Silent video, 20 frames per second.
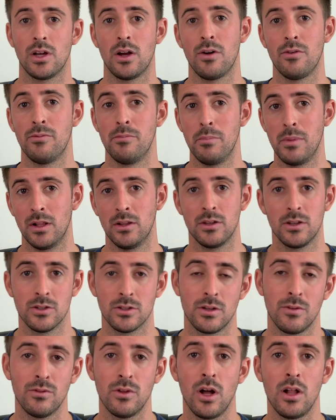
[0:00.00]
of millions
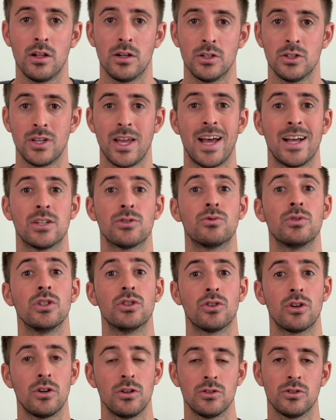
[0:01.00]
of dollars as
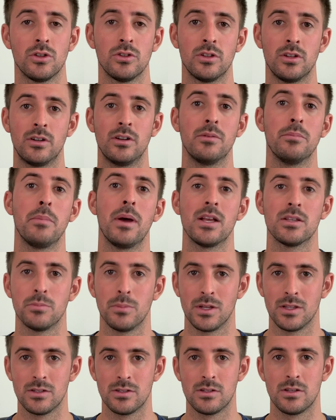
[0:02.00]
returns on their
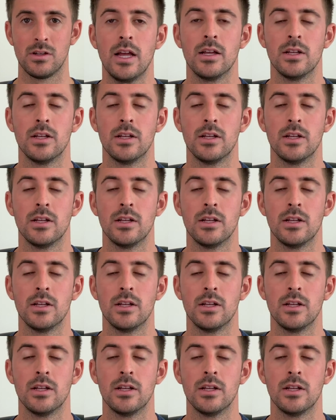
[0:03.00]
investments.